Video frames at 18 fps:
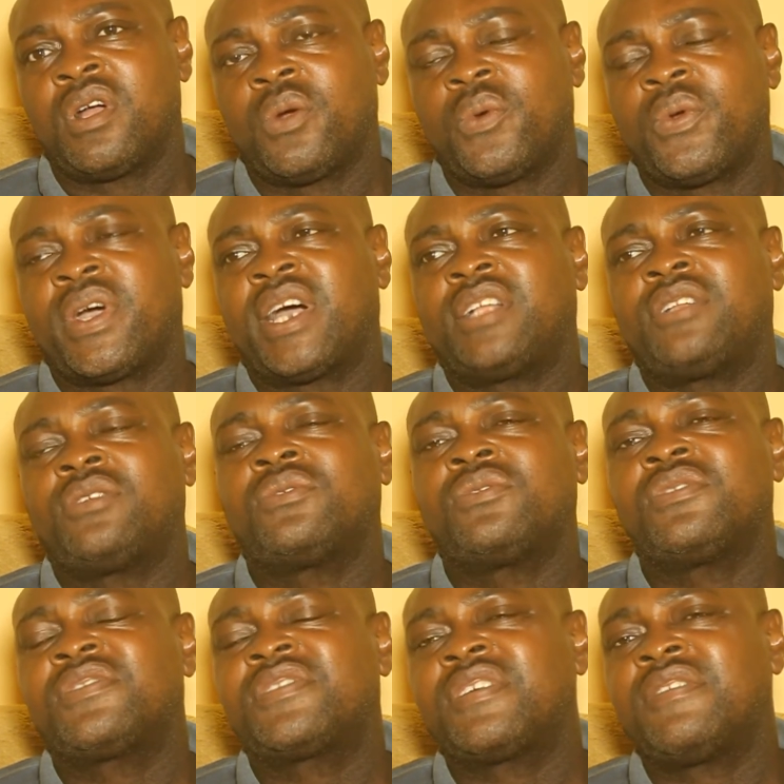We had
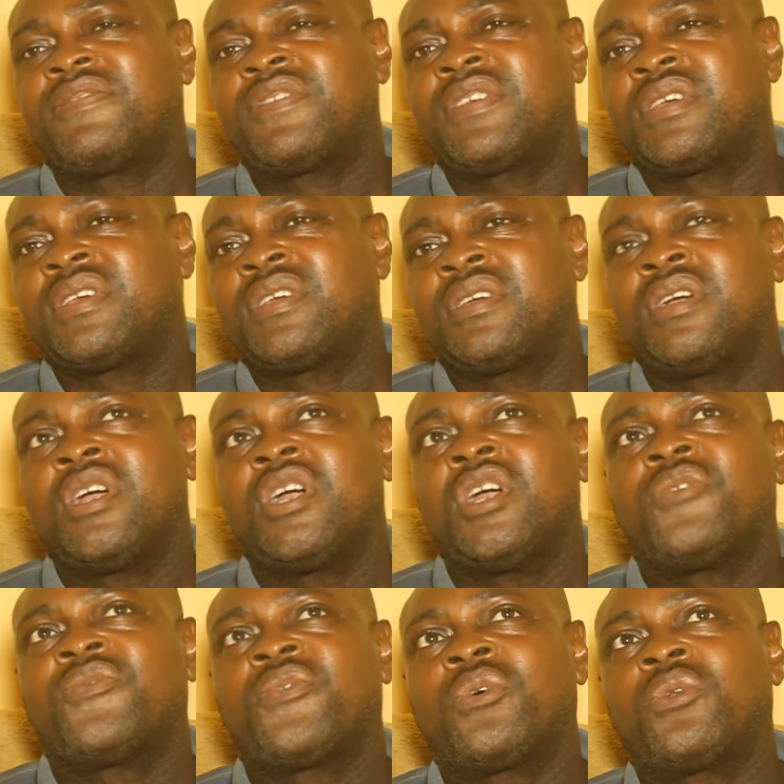road safety
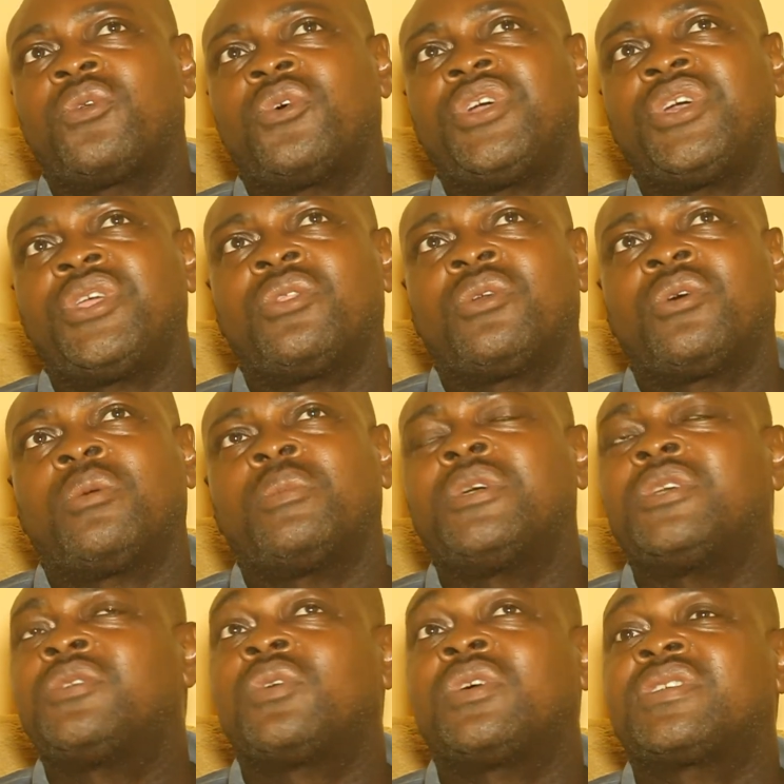following up.
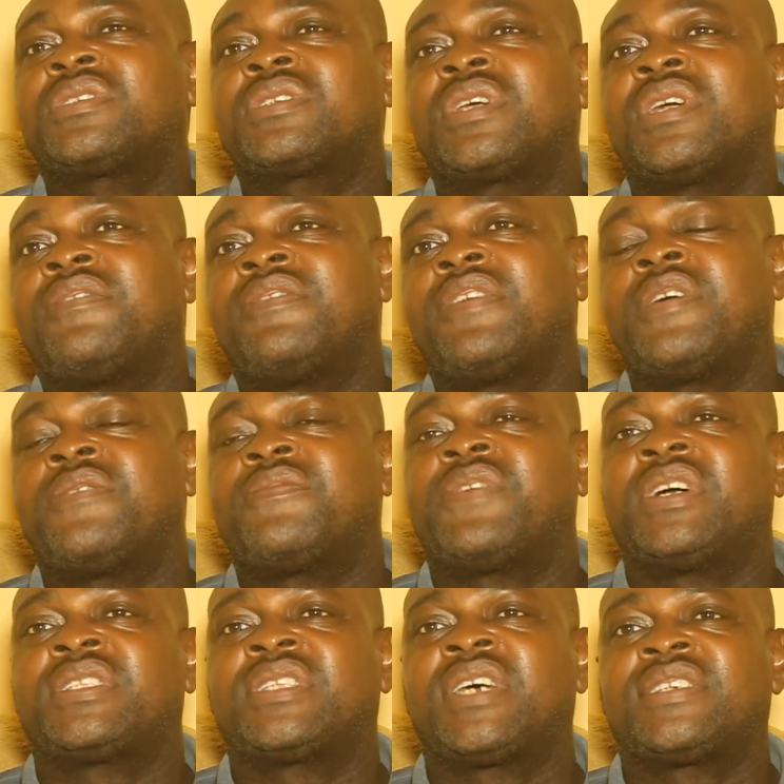It was a very
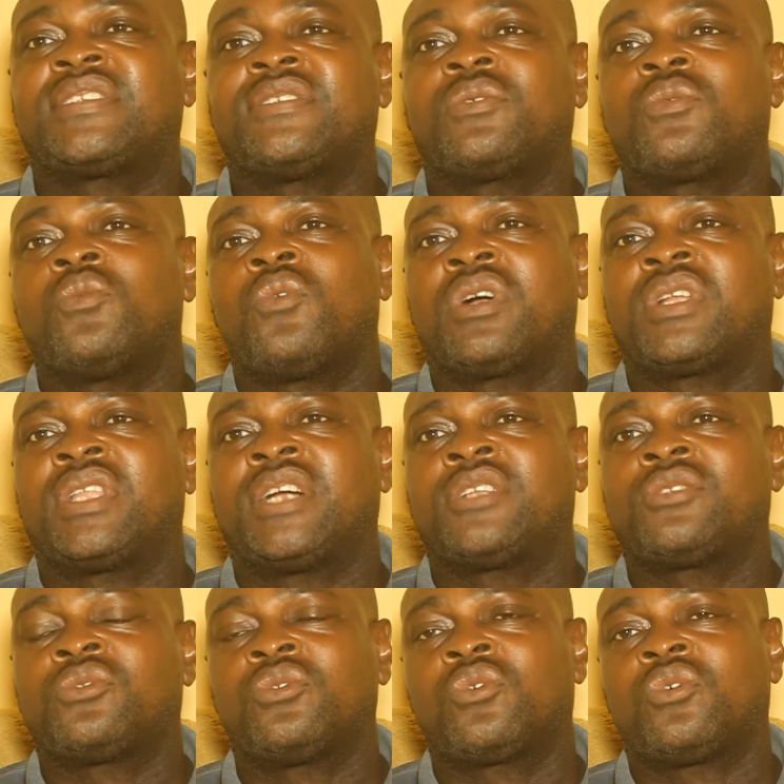fantastic walk
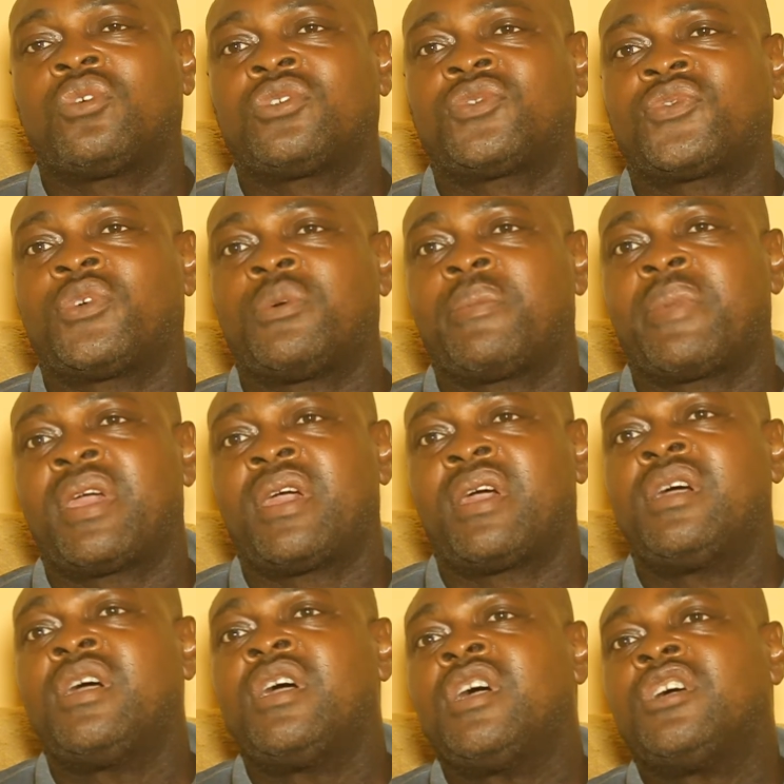that took us from
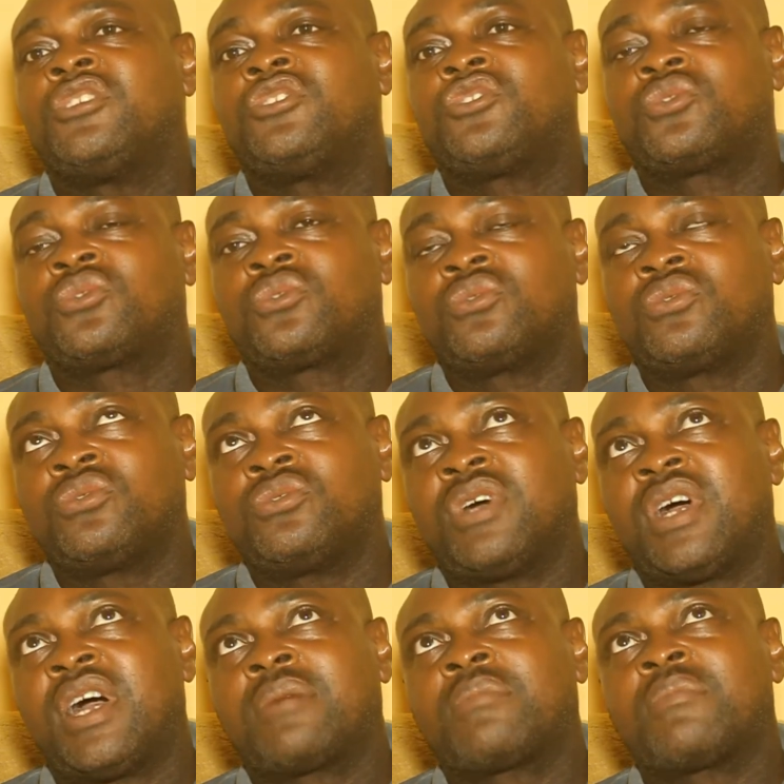here
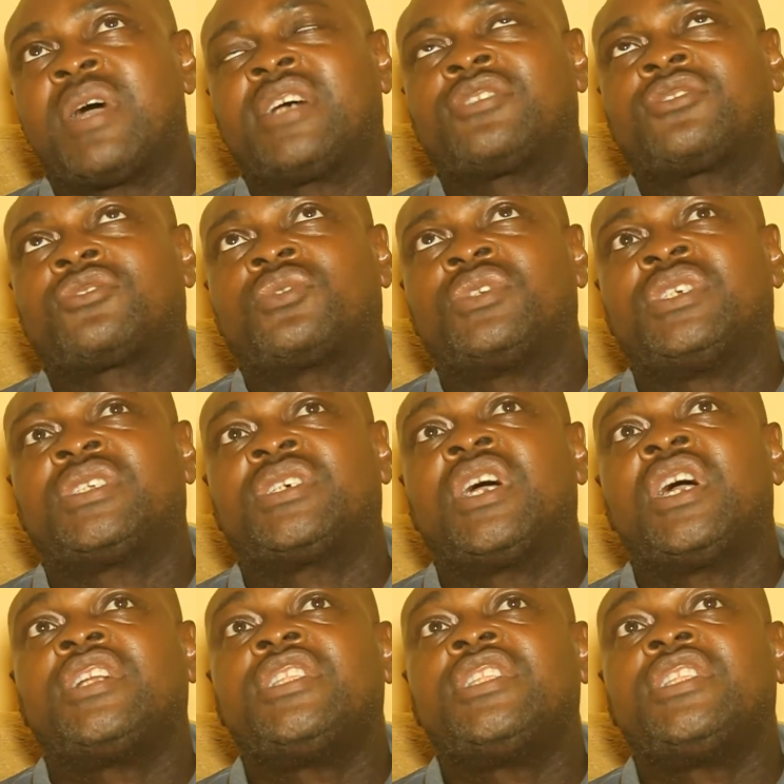through Akpa Street.